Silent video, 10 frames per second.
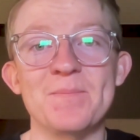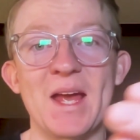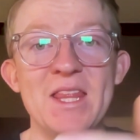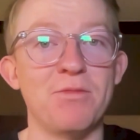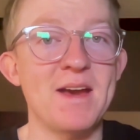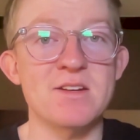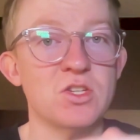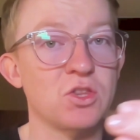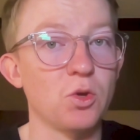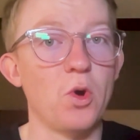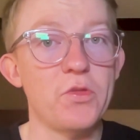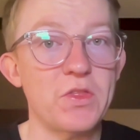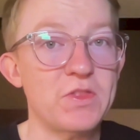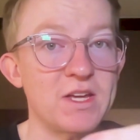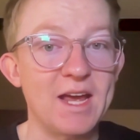And the founders thought
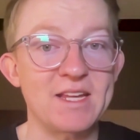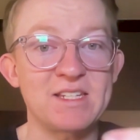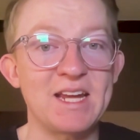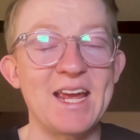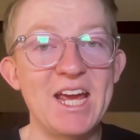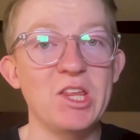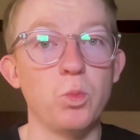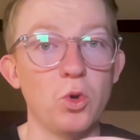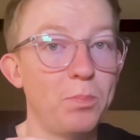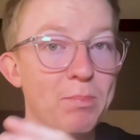that the ST-ETH would be